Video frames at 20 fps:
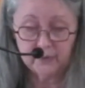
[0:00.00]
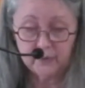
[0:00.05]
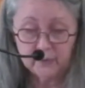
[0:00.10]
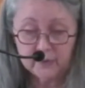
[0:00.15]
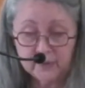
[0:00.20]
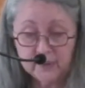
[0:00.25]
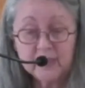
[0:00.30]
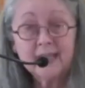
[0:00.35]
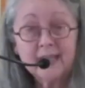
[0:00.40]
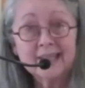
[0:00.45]

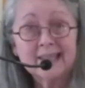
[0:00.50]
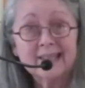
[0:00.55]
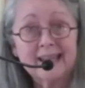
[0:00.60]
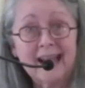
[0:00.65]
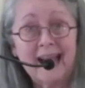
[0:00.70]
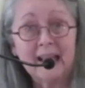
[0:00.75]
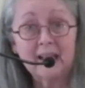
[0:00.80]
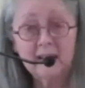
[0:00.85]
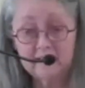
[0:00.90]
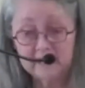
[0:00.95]
which is
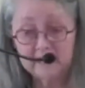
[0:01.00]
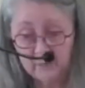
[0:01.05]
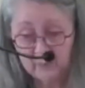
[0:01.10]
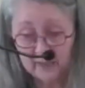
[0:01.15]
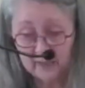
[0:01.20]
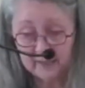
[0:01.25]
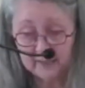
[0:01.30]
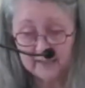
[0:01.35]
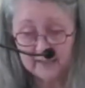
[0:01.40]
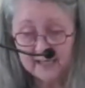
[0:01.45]
exactly
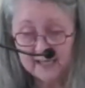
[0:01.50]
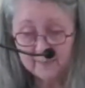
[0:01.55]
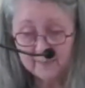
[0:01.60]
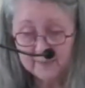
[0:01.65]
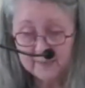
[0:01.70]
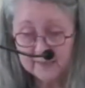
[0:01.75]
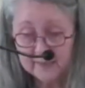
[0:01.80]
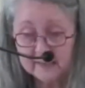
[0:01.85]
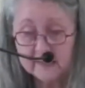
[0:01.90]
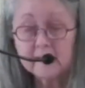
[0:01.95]
what
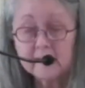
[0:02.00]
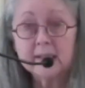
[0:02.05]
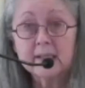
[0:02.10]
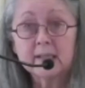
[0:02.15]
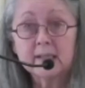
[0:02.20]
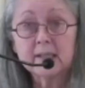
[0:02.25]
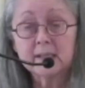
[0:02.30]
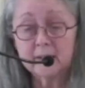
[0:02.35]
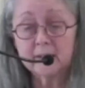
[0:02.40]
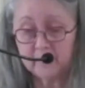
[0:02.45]
keeps the
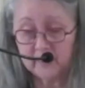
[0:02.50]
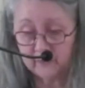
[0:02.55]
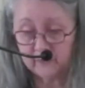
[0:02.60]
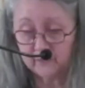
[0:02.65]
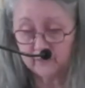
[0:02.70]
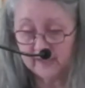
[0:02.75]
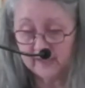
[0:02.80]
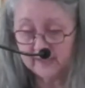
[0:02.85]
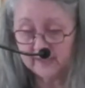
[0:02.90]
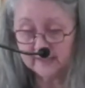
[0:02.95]
system of
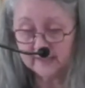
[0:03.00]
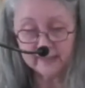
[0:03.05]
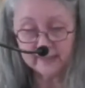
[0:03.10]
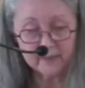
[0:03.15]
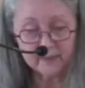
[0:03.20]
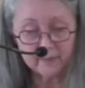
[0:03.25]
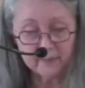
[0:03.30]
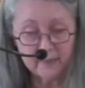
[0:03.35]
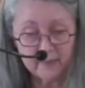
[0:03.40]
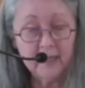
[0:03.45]

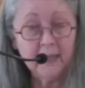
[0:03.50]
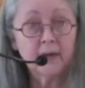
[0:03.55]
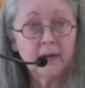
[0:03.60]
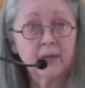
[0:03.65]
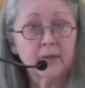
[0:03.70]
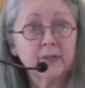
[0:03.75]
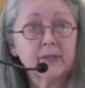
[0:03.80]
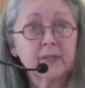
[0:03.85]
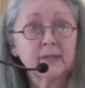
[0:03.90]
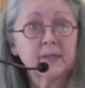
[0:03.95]
racism in
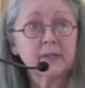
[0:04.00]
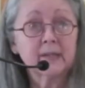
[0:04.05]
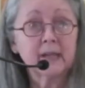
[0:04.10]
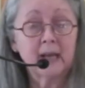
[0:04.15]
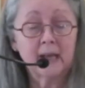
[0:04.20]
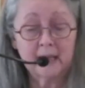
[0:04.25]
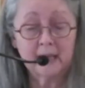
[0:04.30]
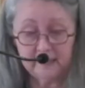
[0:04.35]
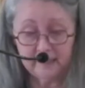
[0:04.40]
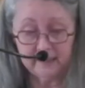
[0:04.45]
our
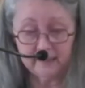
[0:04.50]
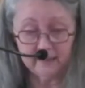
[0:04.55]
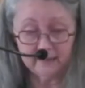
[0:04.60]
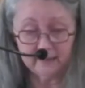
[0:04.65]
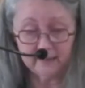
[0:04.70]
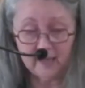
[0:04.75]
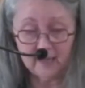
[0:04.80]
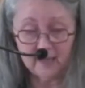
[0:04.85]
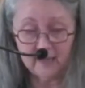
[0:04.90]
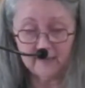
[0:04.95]
society
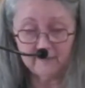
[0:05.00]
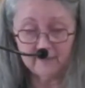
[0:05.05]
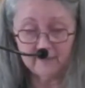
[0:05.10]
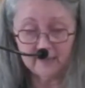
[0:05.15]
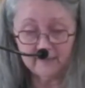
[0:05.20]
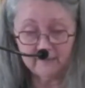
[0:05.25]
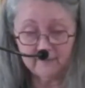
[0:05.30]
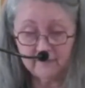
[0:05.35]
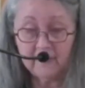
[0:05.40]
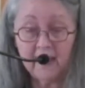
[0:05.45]
alive
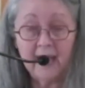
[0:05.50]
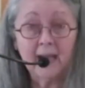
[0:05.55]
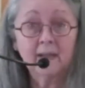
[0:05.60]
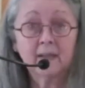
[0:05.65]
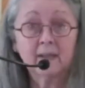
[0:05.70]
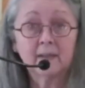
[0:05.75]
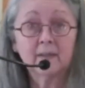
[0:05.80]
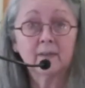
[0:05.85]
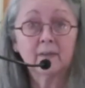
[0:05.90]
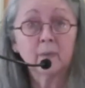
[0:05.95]
and, in
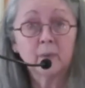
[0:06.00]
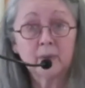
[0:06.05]
fact,